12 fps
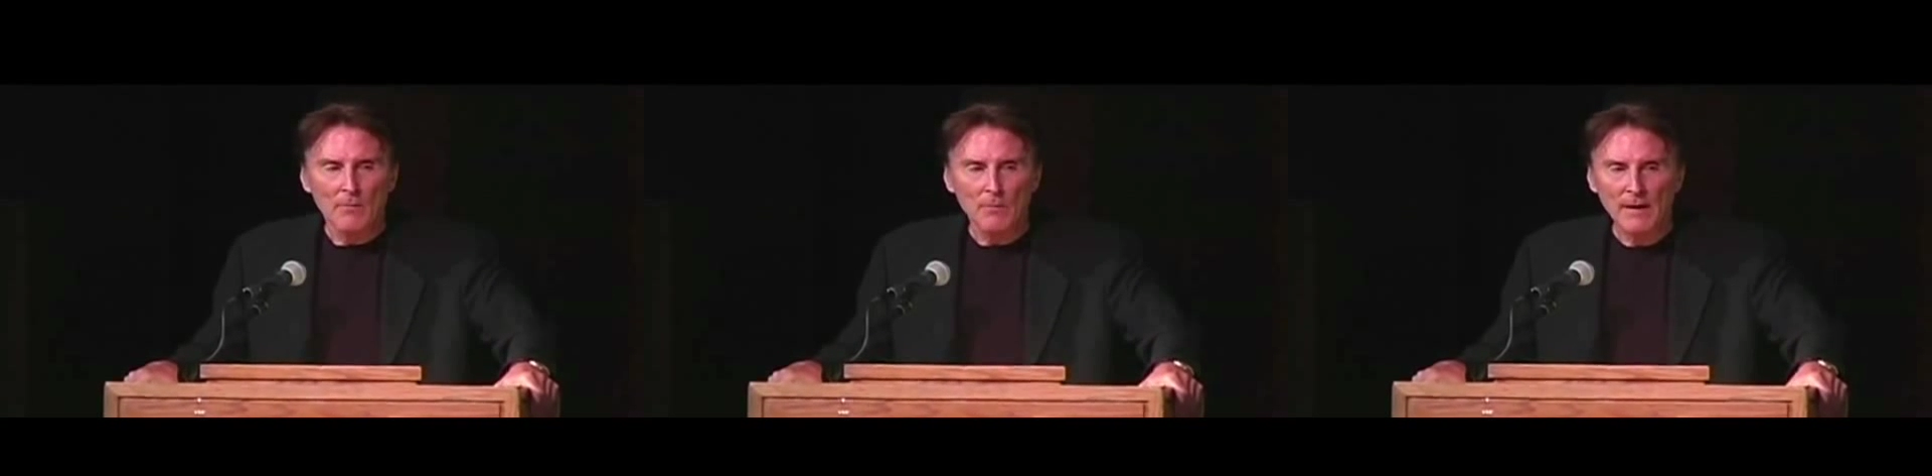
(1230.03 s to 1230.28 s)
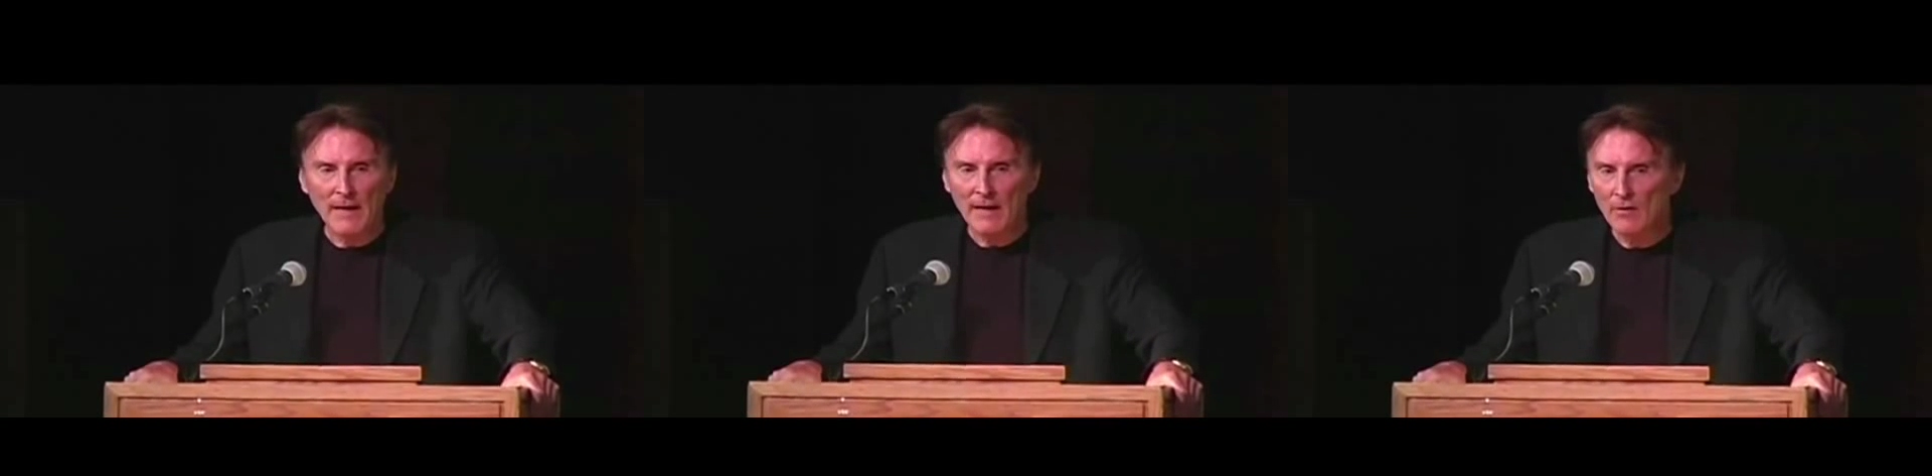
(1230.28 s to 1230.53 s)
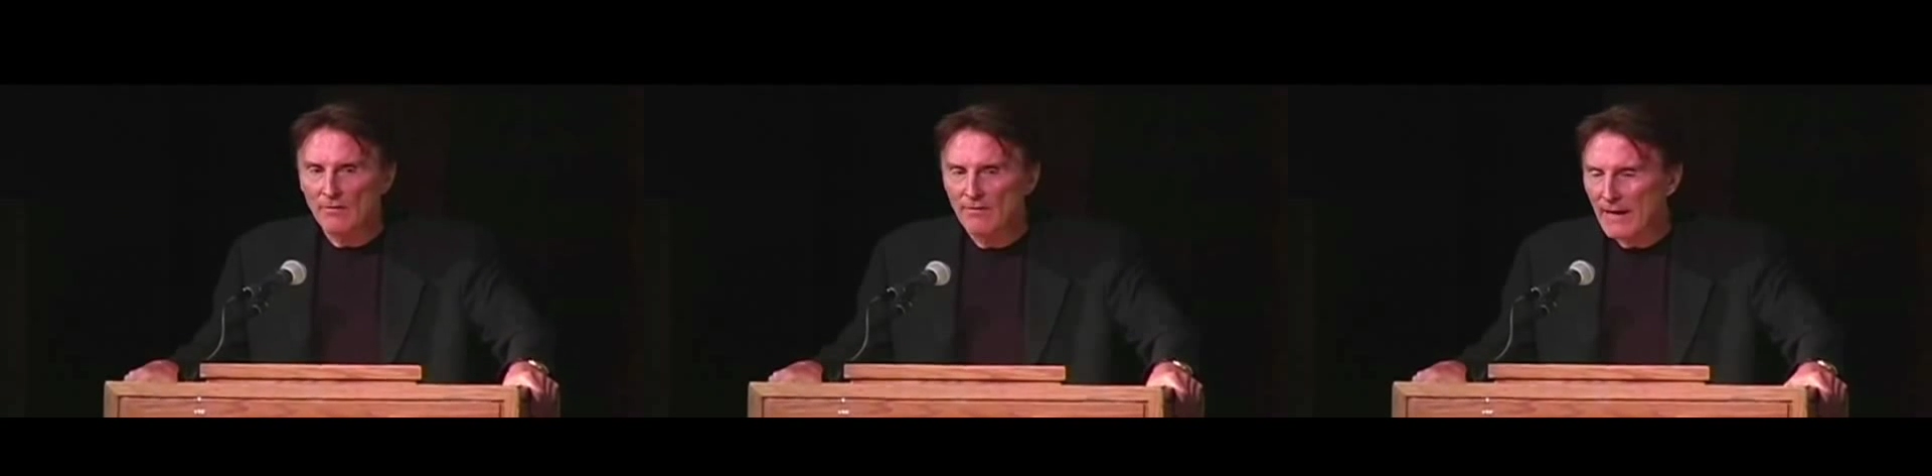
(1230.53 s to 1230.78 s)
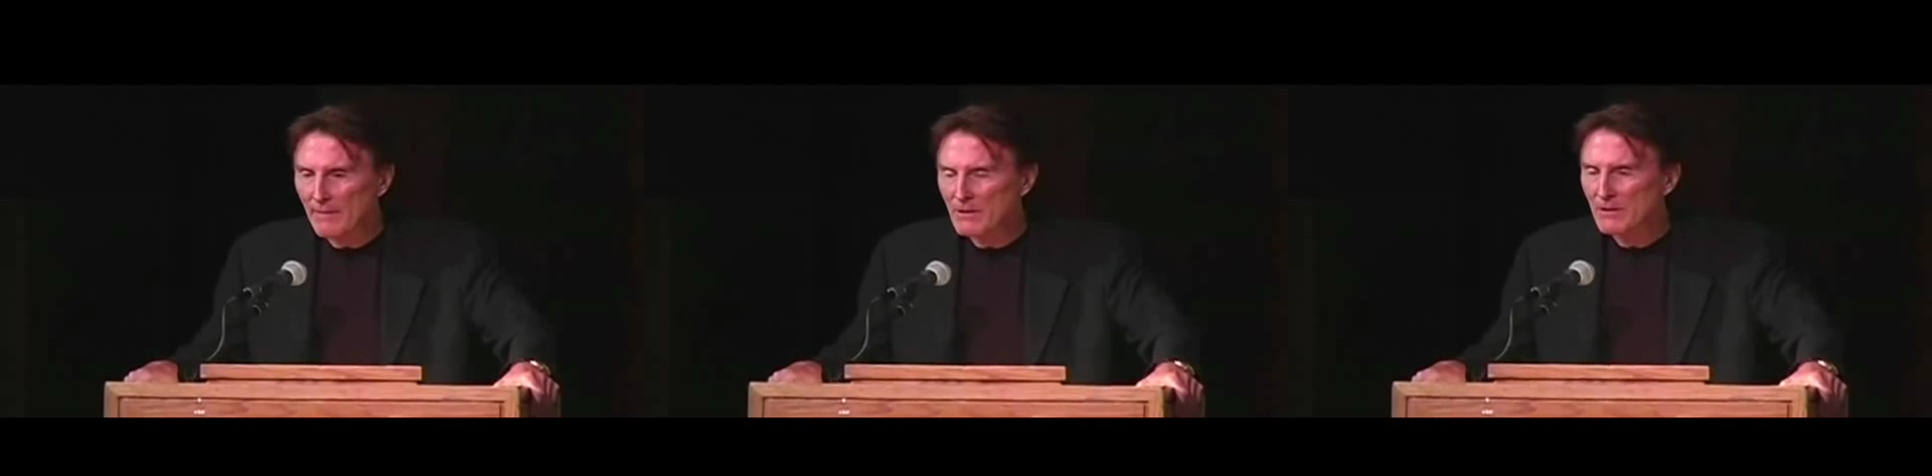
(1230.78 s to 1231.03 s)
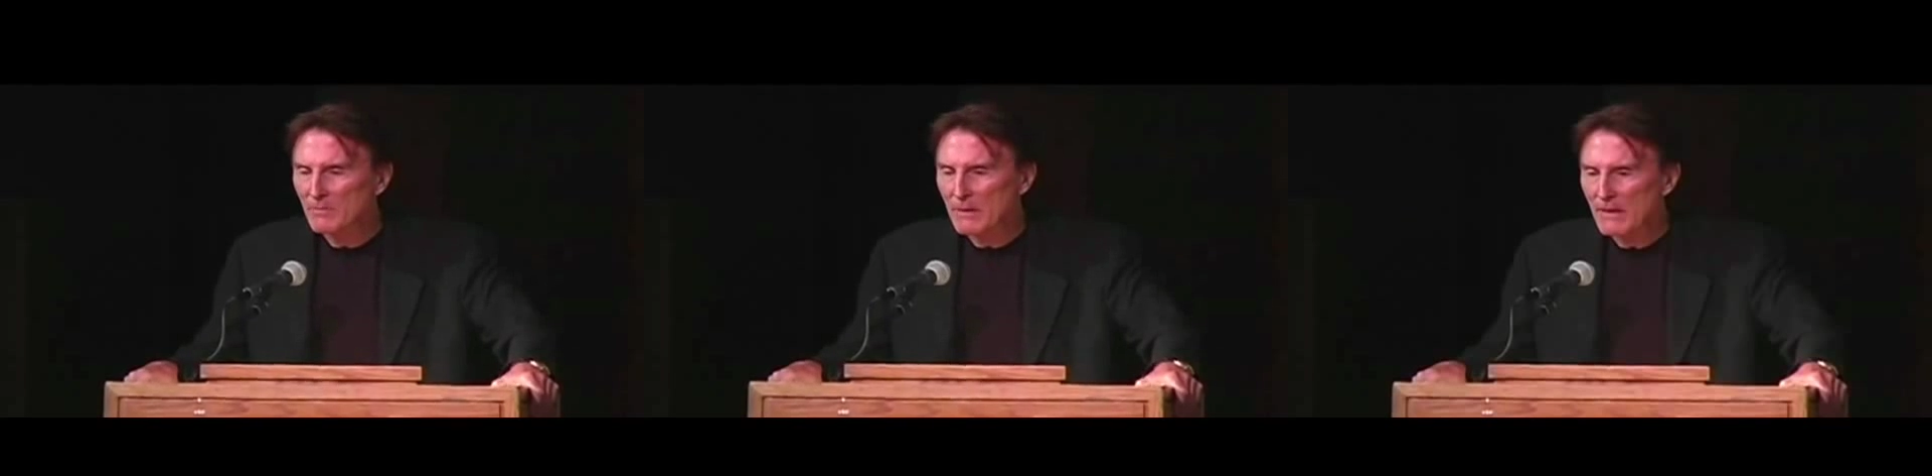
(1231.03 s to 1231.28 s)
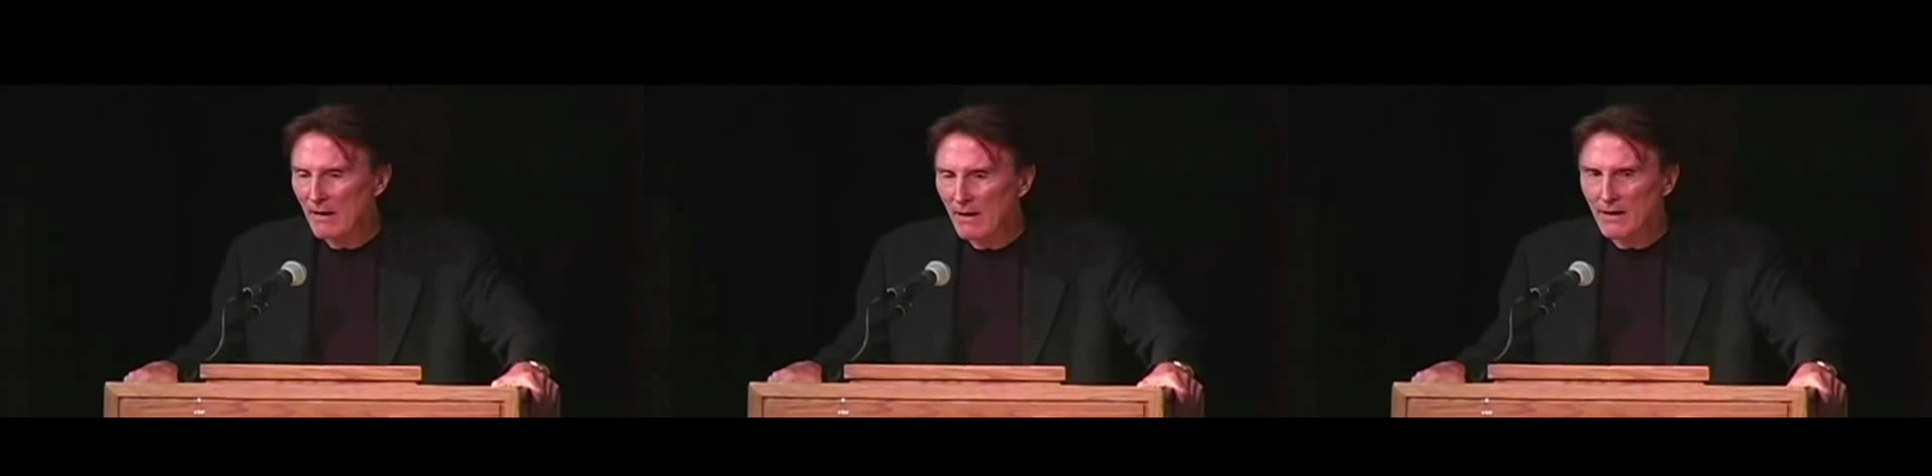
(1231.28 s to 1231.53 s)
prenatal vitamins
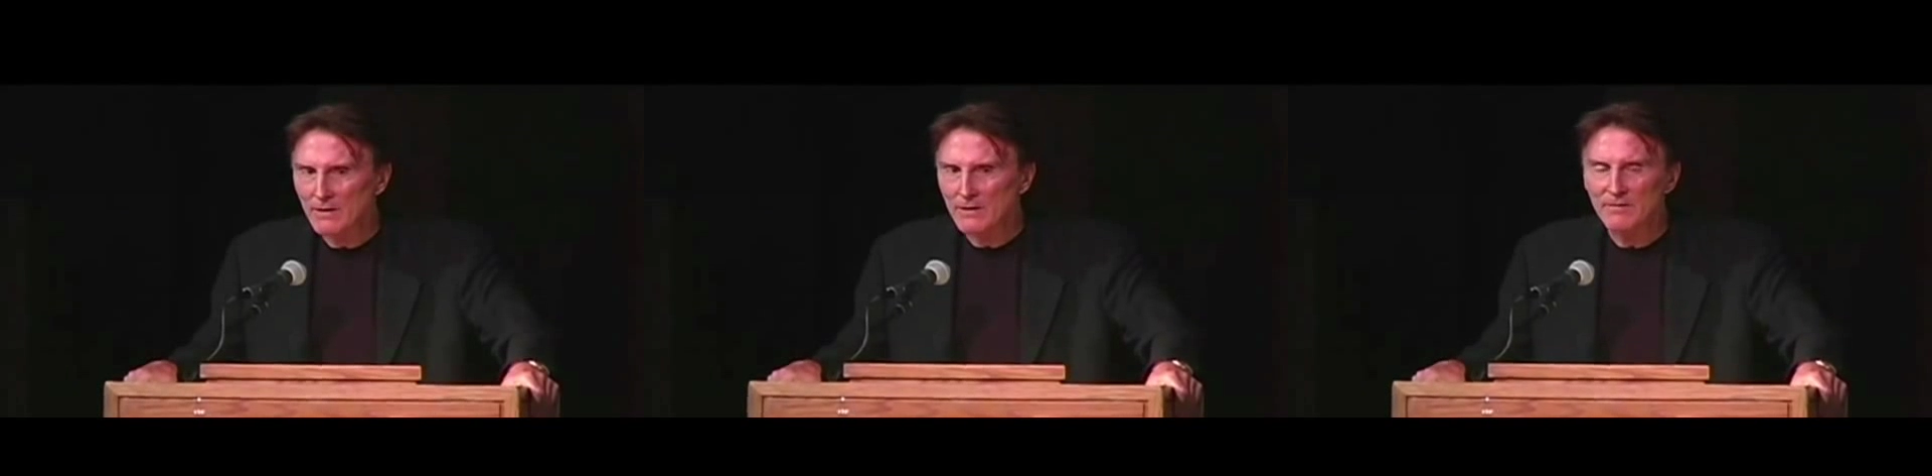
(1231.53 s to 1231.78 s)
because